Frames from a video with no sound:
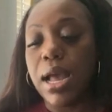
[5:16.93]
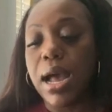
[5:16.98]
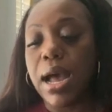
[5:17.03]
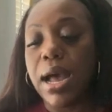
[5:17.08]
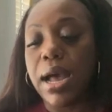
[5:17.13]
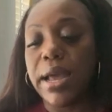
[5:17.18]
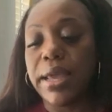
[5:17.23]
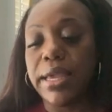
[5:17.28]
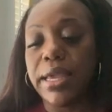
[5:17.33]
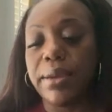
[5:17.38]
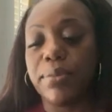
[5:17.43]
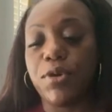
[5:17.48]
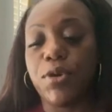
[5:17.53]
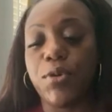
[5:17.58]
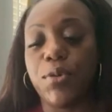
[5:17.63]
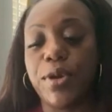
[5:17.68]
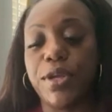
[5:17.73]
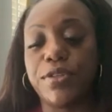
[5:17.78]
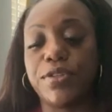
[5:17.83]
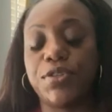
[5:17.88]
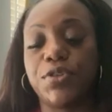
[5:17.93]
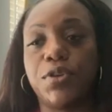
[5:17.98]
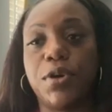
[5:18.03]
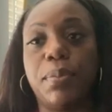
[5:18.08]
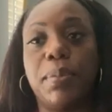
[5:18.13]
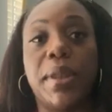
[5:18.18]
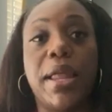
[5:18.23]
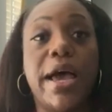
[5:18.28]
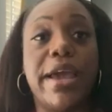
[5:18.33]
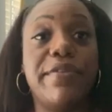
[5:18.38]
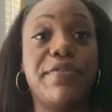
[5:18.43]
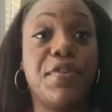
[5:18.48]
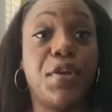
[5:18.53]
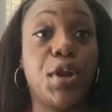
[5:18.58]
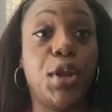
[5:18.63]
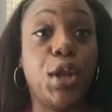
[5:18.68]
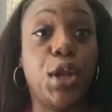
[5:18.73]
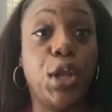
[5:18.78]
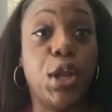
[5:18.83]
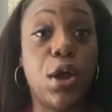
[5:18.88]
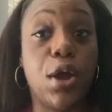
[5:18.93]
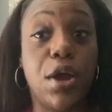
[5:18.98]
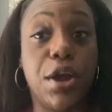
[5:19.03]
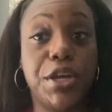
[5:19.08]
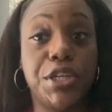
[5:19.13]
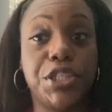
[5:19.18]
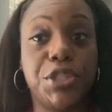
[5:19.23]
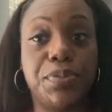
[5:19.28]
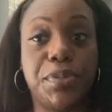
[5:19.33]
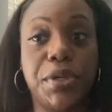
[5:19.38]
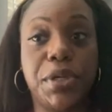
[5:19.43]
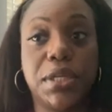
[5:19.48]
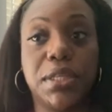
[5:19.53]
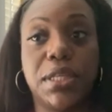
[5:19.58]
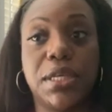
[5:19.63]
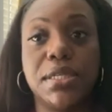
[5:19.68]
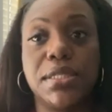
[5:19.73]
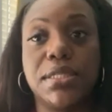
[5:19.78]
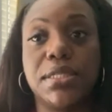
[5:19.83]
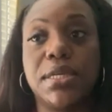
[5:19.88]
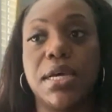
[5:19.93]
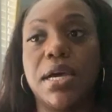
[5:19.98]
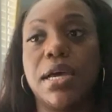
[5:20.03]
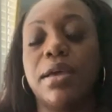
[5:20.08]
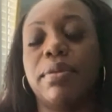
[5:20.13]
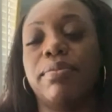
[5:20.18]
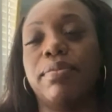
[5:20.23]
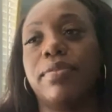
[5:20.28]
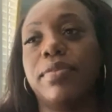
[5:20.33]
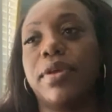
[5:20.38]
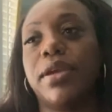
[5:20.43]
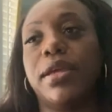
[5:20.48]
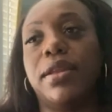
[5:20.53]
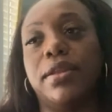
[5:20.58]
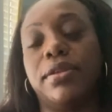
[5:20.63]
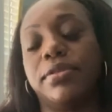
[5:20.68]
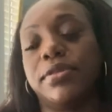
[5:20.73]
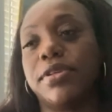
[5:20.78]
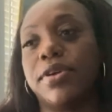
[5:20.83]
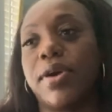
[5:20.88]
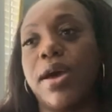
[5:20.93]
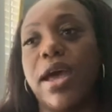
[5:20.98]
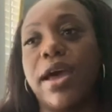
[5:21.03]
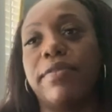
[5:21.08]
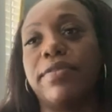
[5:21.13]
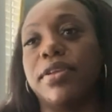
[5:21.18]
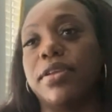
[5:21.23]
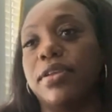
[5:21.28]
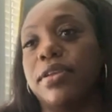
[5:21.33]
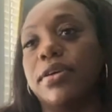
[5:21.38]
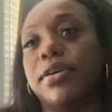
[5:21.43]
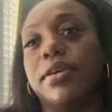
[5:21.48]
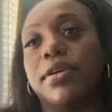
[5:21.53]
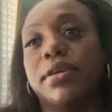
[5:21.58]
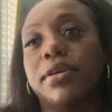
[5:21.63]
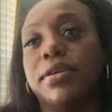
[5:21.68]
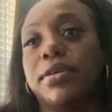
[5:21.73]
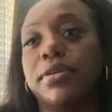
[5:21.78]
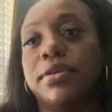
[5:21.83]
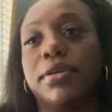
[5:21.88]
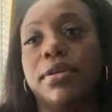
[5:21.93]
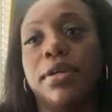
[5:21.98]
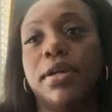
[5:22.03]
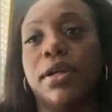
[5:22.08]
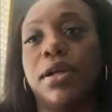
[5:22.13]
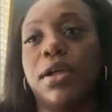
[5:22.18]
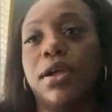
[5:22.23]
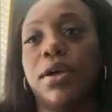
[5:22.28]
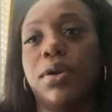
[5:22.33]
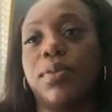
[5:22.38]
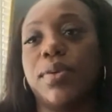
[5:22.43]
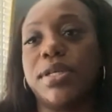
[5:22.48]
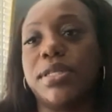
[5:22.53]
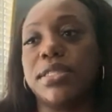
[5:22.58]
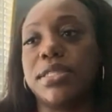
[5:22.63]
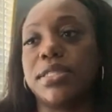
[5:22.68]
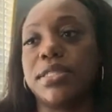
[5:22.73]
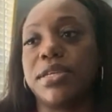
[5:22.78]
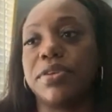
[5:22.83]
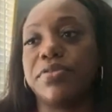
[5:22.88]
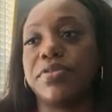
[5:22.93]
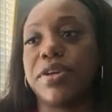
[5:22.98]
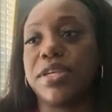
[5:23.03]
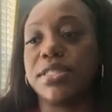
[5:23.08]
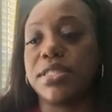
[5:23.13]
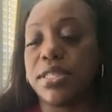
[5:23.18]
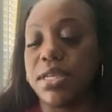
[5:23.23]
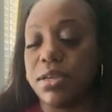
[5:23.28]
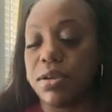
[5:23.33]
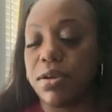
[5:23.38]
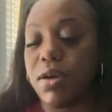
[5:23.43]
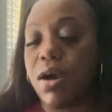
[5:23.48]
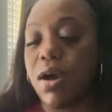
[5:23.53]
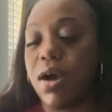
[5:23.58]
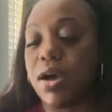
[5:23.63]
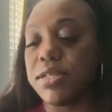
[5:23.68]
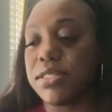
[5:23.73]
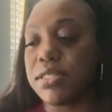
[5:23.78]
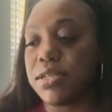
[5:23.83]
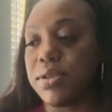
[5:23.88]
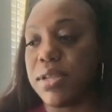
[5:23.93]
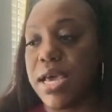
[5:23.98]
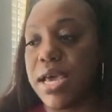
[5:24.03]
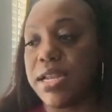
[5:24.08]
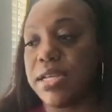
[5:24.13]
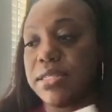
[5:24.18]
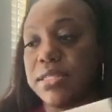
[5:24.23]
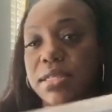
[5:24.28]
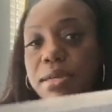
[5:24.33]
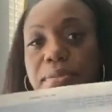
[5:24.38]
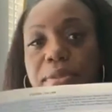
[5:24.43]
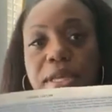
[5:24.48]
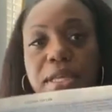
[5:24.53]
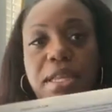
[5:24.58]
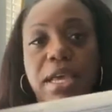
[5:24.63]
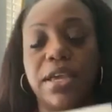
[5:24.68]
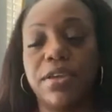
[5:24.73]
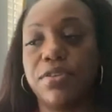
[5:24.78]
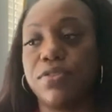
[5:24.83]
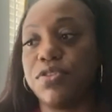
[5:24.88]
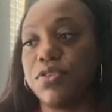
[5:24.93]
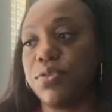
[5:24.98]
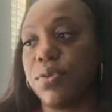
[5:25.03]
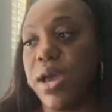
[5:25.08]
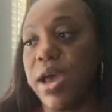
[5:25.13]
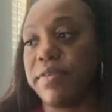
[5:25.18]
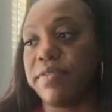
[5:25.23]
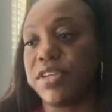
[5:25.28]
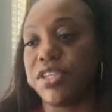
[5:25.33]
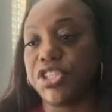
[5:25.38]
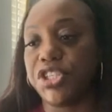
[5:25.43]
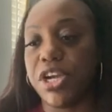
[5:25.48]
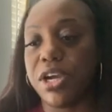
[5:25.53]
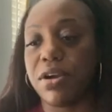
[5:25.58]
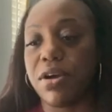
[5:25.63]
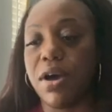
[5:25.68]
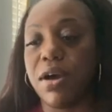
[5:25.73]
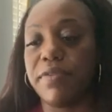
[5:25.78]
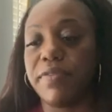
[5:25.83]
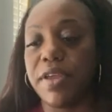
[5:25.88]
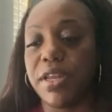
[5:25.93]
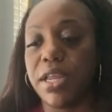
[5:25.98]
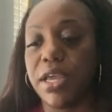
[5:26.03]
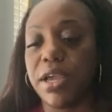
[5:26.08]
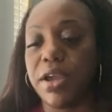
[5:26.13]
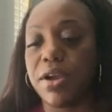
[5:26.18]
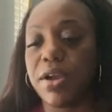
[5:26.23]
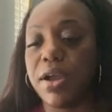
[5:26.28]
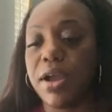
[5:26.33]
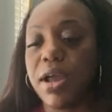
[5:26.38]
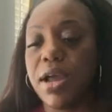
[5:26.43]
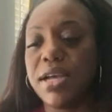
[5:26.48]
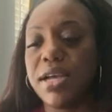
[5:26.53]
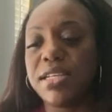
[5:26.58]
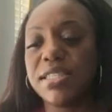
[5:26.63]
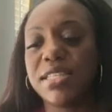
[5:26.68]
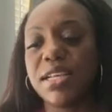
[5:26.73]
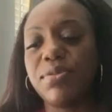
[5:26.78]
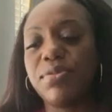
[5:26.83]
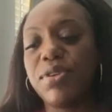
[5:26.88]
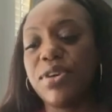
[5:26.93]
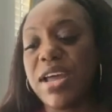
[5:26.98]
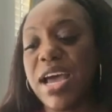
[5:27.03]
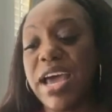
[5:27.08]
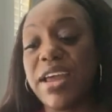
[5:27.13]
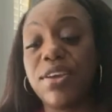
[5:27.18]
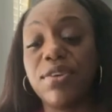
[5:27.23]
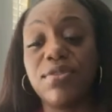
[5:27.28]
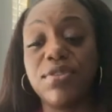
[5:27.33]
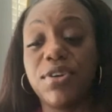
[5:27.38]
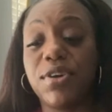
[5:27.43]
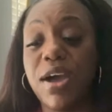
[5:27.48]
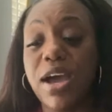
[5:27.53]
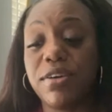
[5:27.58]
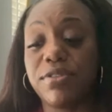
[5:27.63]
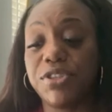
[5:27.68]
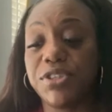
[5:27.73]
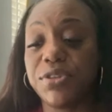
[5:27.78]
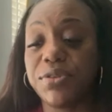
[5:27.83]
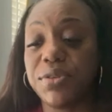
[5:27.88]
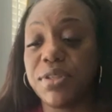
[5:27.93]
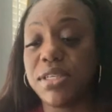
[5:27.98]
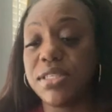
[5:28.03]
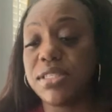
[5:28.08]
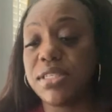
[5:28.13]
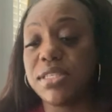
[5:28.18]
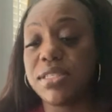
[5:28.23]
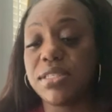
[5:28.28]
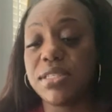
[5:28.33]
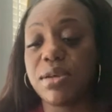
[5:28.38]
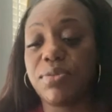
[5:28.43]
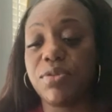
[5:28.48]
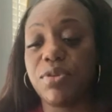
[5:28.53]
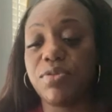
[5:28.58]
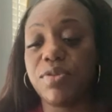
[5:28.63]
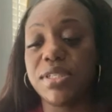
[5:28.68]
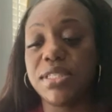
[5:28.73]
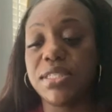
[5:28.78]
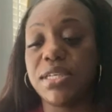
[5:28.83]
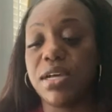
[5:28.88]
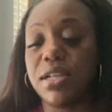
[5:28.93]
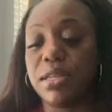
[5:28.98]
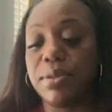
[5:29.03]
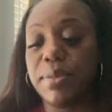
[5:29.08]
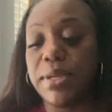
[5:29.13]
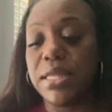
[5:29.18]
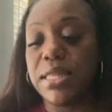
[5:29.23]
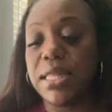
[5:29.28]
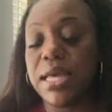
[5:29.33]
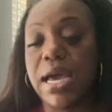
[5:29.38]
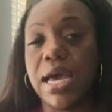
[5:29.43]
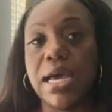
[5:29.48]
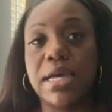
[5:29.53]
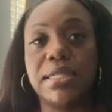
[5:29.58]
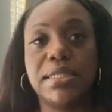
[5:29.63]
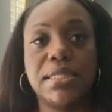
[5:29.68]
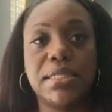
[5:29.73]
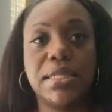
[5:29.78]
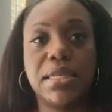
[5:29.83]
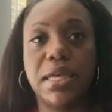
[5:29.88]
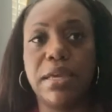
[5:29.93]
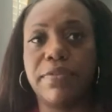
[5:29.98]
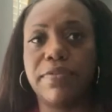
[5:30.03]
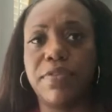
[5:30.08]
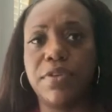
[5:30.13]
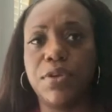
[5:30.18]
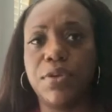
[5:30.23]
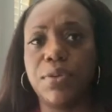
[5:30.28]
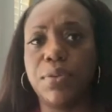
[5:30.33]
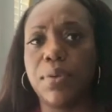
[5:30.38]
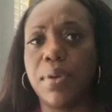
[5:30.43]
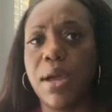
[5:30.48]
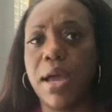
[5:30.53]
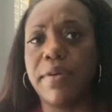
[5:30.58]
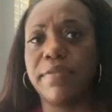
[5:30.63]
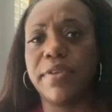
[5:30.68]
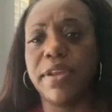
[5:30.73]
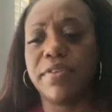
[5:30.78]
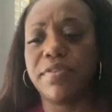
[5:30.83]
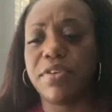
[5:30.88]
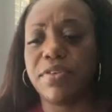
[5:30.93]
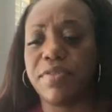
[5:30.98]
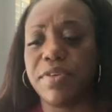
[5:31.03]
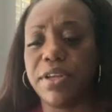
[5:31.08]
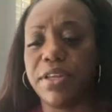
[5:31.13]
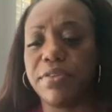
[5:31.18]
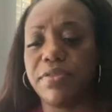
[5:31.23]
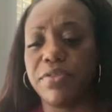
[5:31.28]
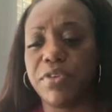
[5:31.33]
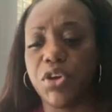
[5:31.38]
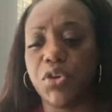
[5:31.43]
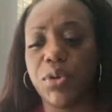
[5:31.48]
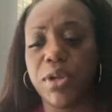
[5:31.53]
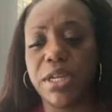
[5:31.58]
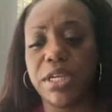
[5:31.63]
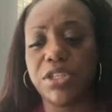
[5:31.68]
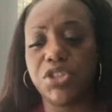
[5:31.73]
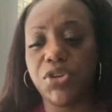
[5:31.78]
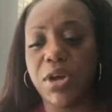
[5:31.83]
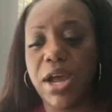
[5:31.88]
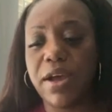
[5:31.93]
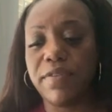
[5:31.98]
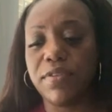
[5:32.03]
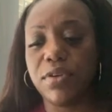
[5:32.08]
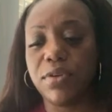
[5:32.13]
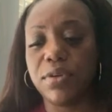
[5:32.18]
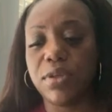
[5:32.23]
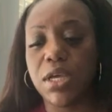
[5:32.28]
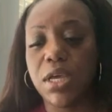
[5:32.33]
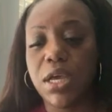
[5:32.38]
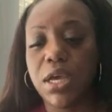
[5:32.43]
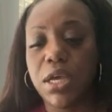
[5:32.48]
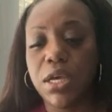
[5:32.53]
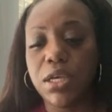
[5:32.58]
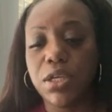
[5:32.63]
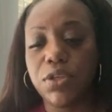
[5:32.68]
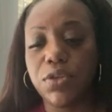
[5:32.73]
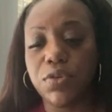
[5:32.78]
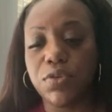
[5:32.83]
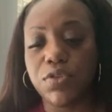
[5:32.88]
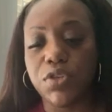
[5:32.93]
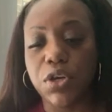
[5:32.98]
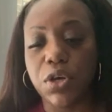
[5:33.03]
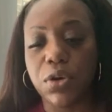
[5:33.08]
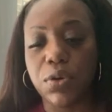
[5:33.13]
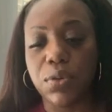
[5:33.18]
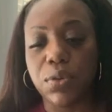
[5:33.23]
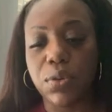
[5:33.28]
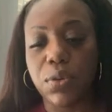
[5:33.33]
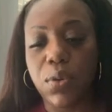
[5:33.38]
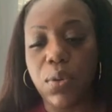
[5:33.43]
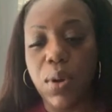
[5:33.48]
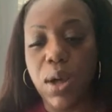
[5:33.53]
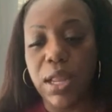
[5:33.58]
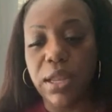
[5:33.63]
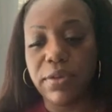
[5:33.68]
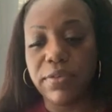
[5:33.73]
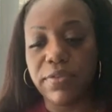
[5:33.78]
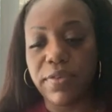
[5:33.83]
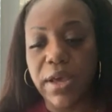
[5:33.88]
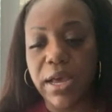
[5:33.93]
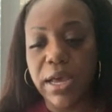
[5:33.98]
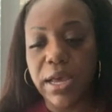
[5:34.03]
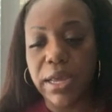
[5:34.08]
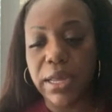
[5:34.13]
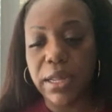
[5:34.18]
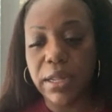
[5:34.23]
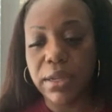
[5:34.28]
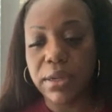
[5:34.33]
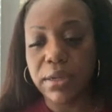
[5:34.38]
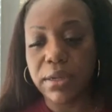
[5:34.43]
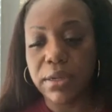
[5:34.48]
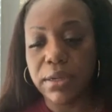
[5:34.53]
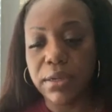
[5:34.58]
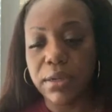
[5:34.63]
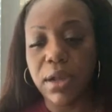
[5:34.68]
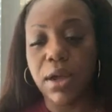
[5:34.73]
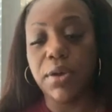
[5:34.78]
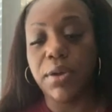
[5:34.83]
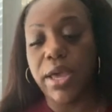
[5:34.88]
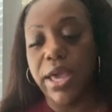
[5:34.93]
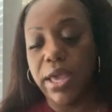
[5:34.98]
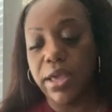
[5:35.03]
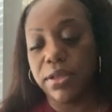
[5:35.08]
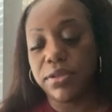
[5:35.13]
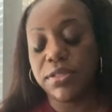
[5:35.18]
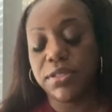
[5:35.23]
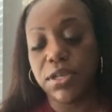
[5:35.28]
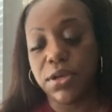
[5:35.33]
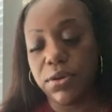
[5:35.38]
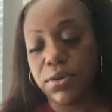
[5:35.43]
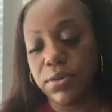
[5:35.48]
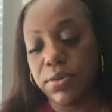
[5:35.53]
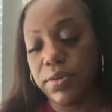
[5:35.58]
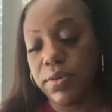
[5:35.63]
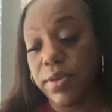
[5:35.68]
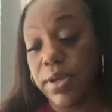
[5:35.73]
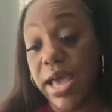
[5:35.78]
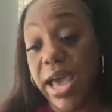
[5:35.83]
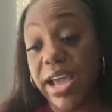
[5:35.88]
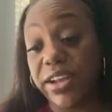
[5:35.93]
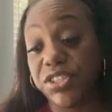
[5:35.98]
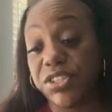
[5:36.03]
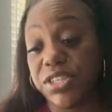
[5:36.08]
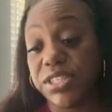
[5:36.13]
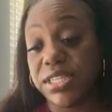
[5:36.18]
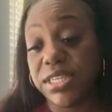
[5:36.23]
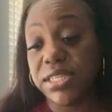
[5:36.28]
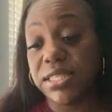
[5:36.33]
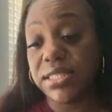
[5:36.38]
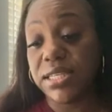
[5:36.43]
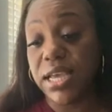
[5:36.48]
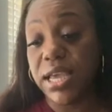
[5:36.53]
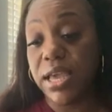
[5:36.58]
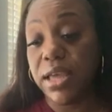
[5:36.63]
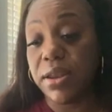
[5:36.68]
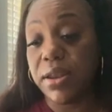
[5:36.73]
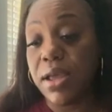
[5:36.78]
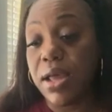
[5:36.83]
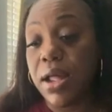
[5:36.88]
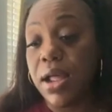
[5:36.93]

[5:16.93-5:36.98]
I am going to apply for a large book this time, and so I have to look what's the difference in cost. So that is something that you do have to check off in here. I don't know how true this is, someone was telling me that if you have never really frequently traveled, you don't qualify. Okay, so actually it does say it.